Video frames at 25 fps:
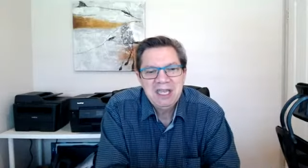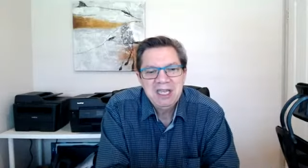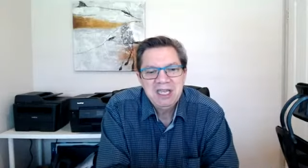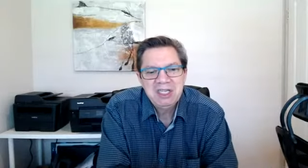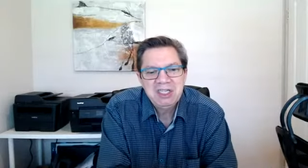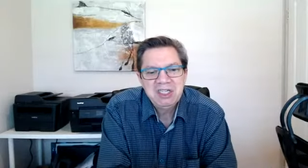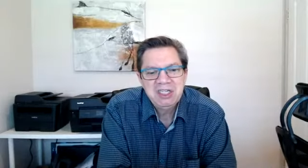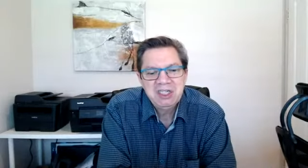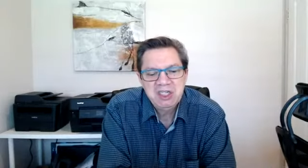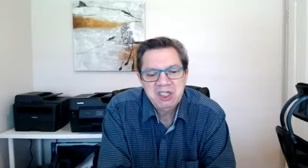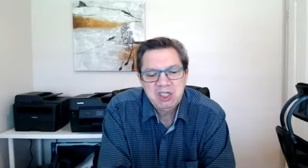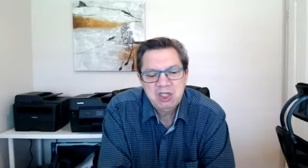
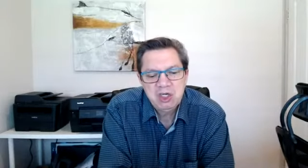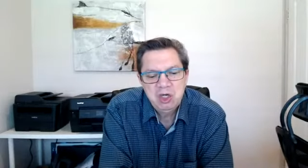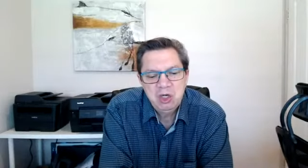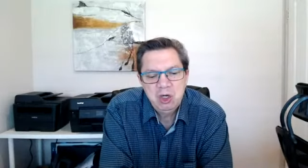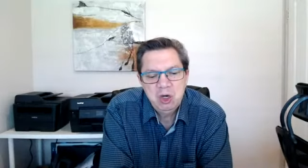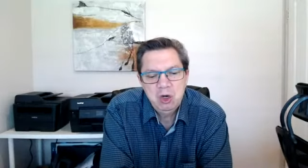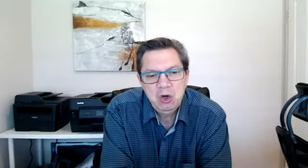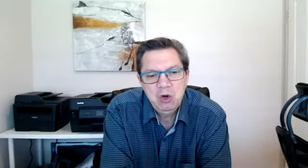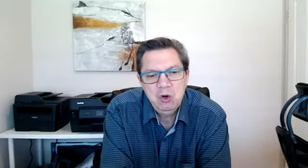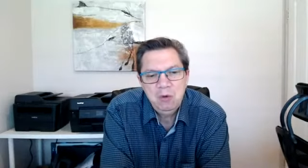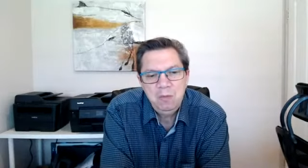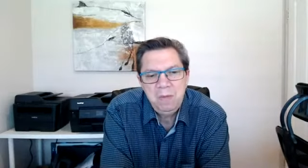
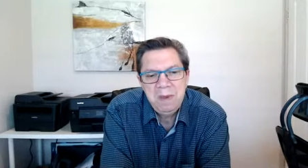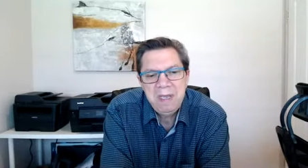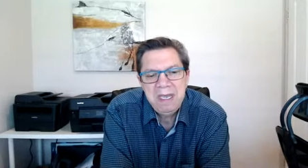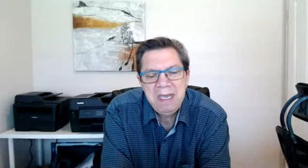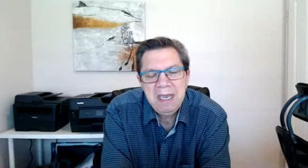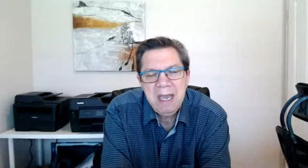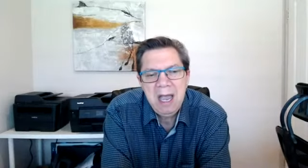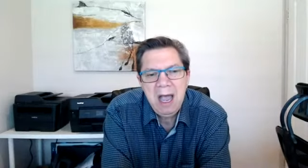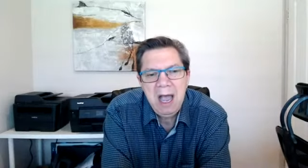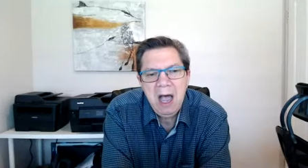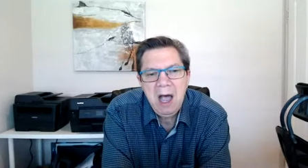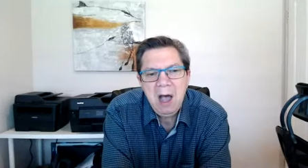
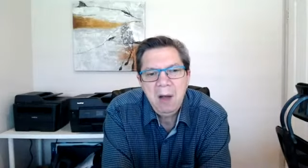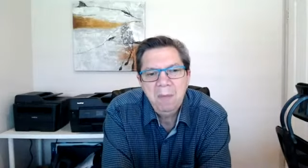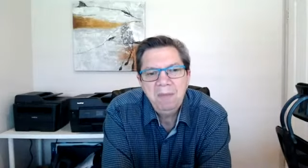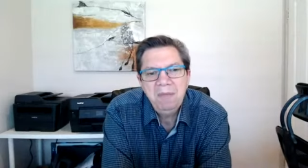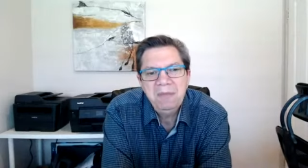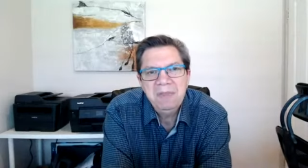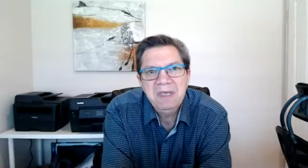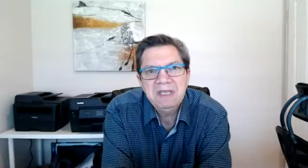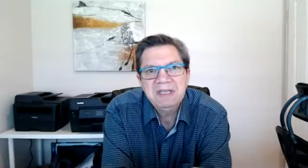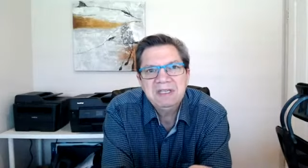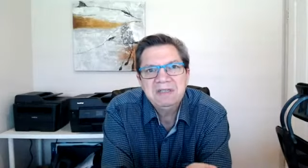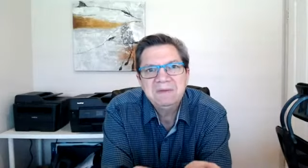scooping up
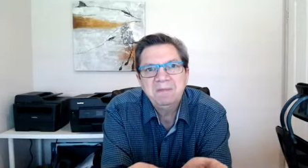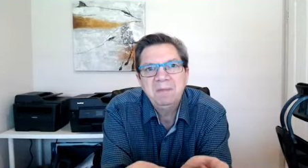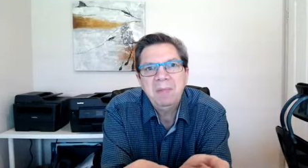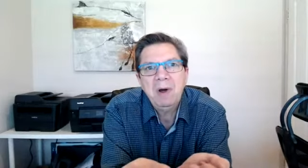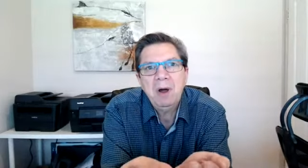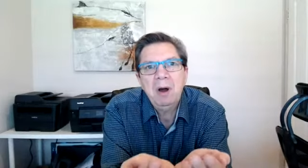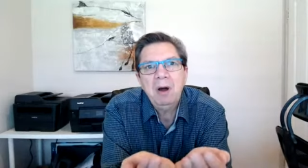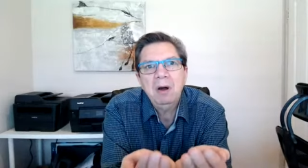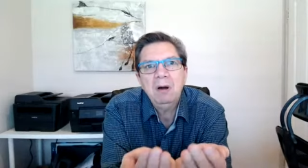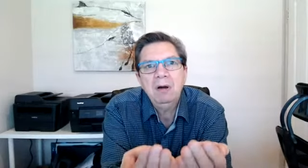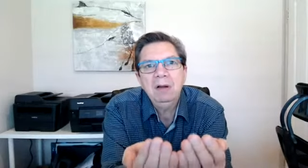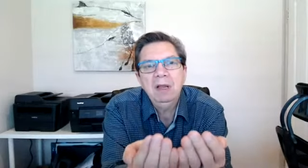this
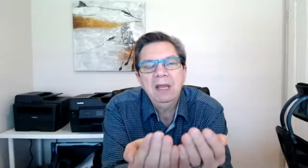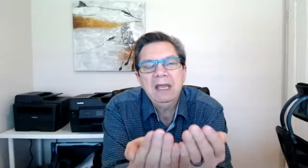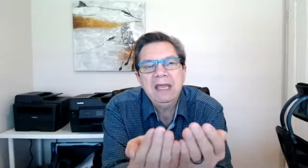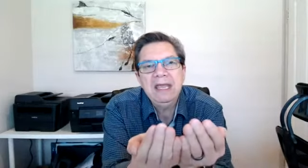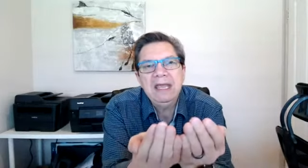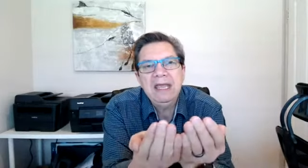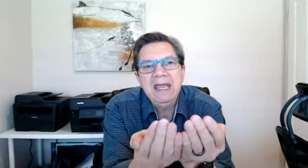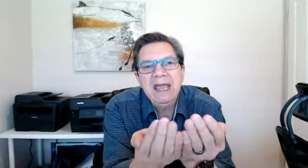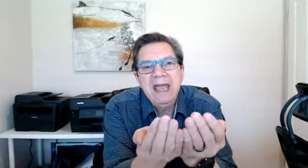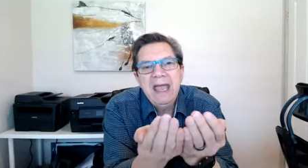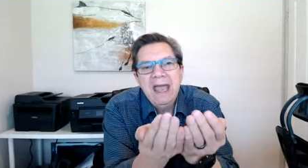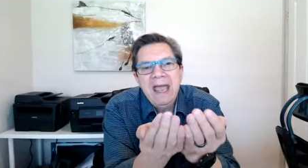
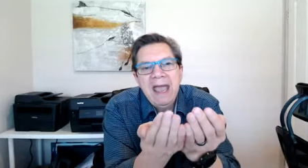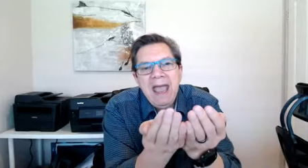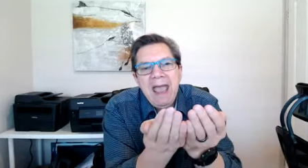barley